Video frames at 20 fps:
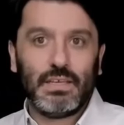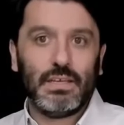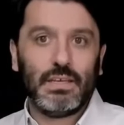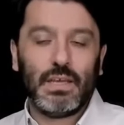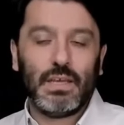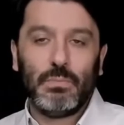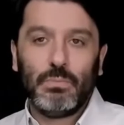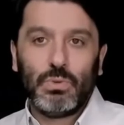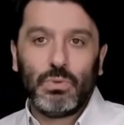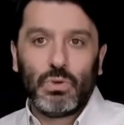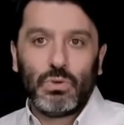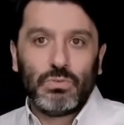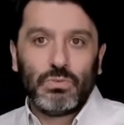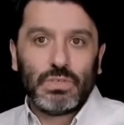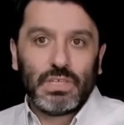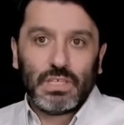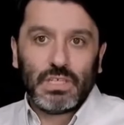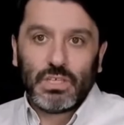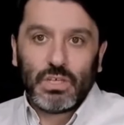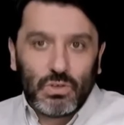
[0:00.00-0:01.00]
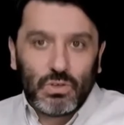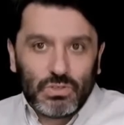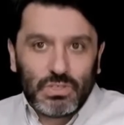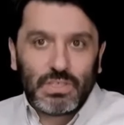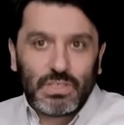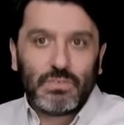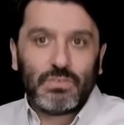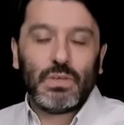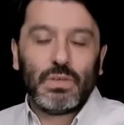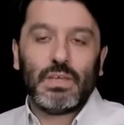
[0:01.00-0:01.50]
improve the encoding
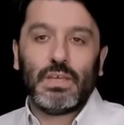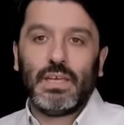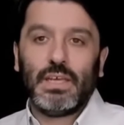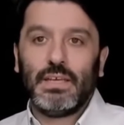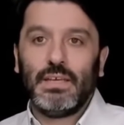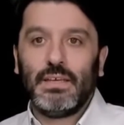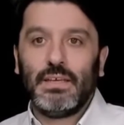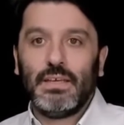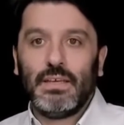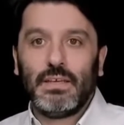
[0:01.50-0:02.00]
of learning,